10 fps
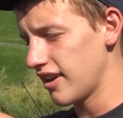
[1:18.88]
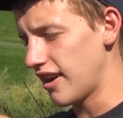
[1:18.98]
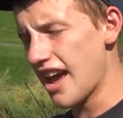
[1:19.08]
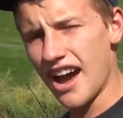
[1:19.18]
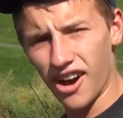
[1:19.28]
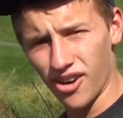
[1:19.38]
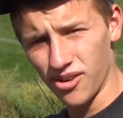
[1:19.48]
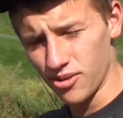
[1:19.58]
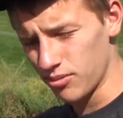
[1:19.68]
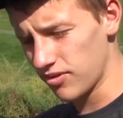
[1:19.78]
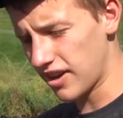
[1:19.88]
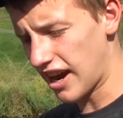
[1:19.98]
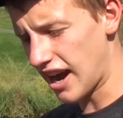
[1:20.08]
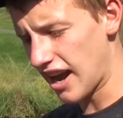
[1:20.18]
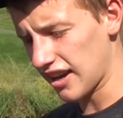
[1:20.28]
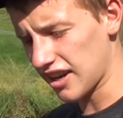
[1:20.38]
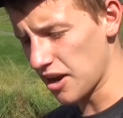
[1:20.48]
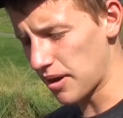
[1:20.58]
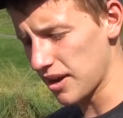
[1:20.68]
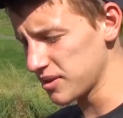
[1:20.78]
Now we've got
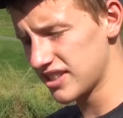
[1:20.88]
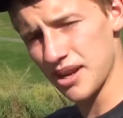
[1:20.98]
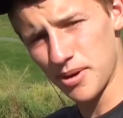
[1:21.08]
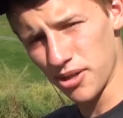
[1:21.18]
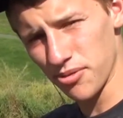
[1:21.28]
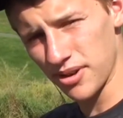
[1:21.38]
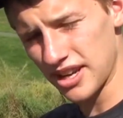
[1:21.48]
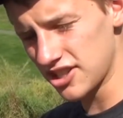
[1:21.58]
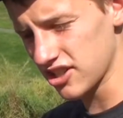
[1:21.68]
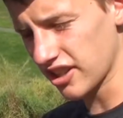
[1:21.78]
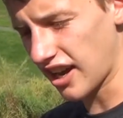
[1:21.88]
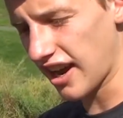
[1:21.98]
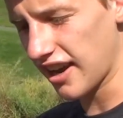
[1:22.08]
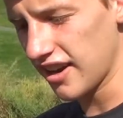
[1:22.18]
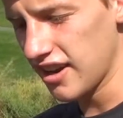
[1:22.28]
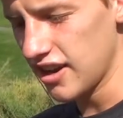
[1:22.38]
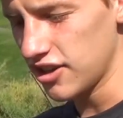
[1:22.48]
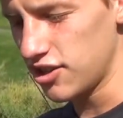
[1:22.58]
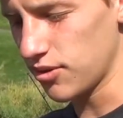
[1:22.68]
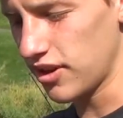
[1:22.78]
I would say about 3 inches of line
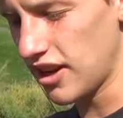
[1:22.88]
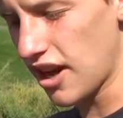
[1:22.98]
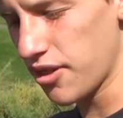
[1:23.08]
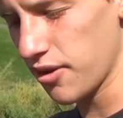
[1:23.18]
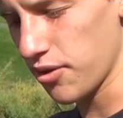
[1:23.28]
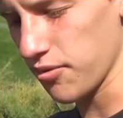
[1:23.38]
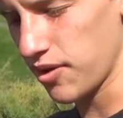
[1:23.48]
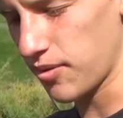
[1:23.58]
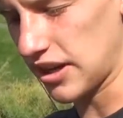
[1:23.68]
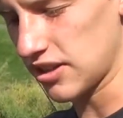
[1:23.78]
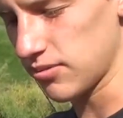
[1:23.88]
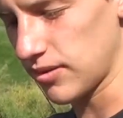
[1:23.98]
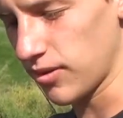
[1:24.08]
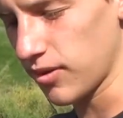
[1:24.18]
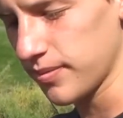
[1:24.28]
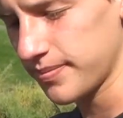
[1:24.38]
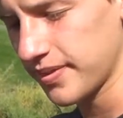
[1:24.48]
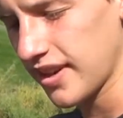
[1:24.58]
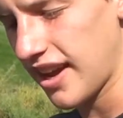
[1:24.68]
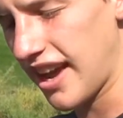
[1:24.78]
to another 3-way swivel.
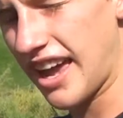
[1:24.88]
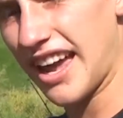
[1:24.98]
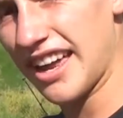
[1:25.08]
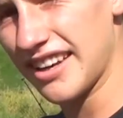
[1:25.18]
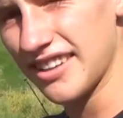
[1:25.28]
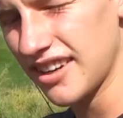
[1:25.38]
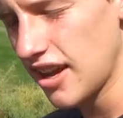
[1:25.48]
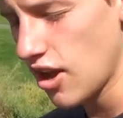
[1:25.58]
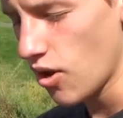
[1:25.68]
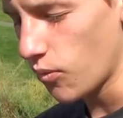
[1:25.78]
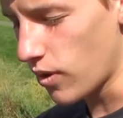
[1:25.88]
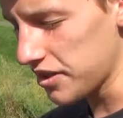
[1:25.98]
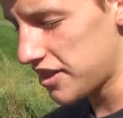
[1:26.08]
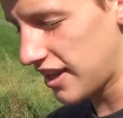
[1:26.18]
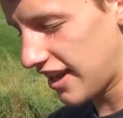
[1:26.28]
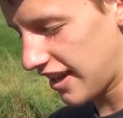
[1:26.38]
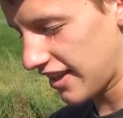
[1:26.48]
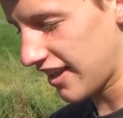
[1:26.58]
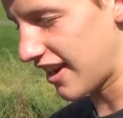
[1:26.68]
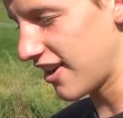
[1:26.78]
And one thing
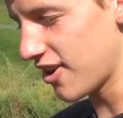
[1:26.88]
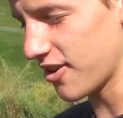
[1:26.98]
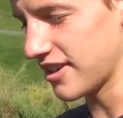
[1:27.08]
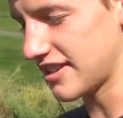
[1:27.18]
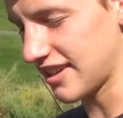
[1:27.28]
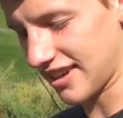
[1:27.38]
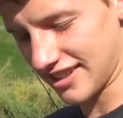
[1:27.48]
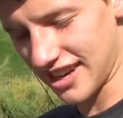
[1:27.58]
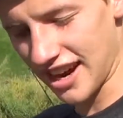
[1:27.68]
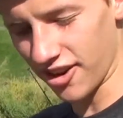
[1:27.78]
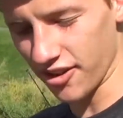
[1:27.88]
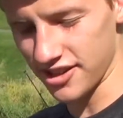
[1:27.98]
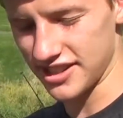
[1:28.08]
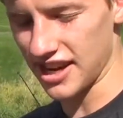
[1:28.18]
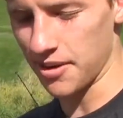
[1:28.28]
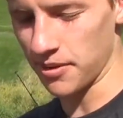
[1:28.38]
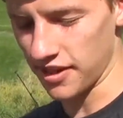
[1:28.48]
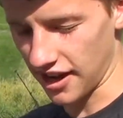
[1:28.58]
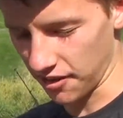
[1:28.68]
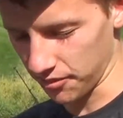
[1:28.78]
that I noticed, I tied all this up and
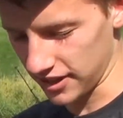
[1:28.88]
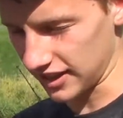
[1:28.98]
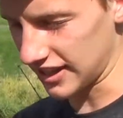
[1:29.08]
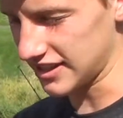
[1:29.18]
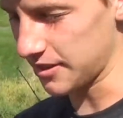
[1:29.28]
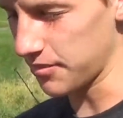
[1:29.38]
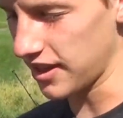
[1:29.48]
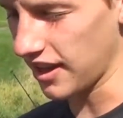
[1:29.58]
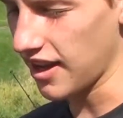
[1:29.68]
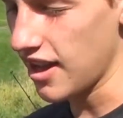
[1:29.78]
then I realized something.